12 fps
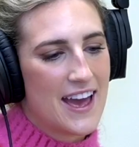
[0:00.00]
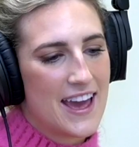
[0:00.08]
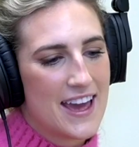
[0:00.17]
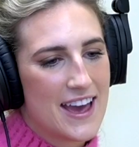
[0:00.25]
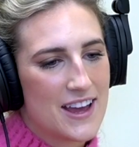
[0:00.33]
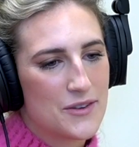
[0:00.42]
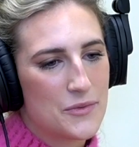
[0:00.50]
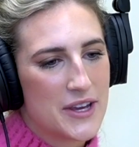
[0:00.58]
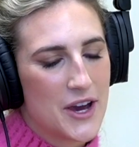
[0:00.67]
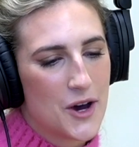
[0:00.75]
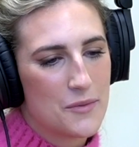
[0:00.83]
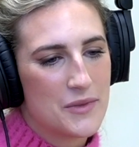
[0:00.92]
And
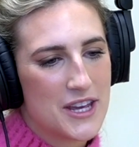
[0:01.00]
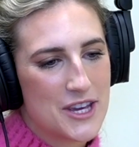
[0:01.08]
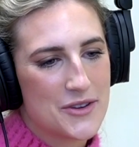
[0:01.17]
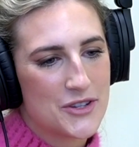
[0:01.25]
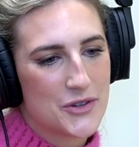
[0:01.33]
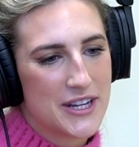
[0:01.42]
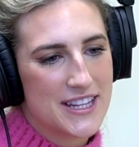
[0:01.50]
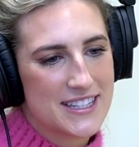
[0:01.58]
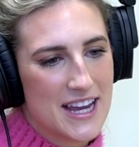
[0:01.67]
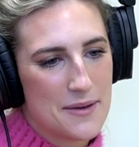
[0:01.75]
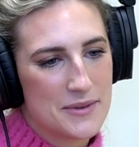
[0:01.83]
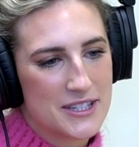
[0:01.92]
we hope that you enjoyed this
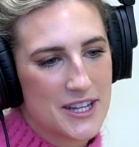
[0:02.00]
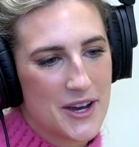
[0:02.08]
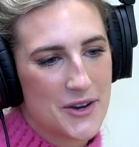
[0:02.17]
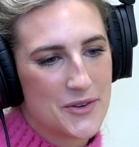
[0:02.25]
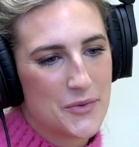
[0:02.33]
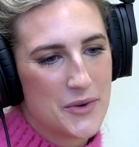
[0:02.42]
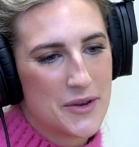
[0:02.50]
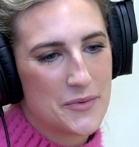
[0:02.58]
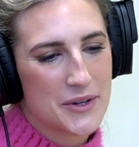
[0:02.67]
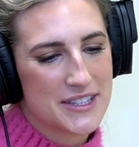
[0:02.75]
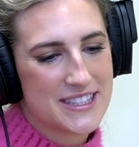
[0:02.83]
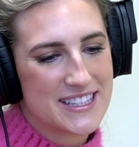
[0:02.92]
episode. We
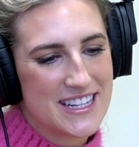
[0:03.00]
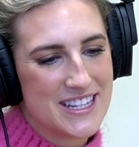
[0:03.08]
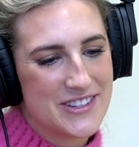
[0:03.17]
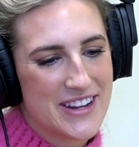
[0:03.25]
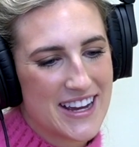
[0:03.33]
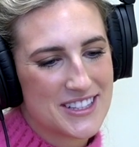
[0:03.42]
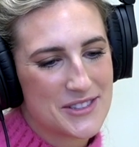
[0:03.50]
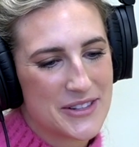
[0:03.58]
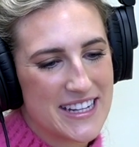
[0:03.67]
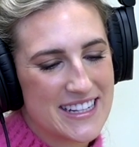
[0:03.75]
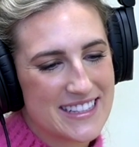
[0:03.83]
will see you next week.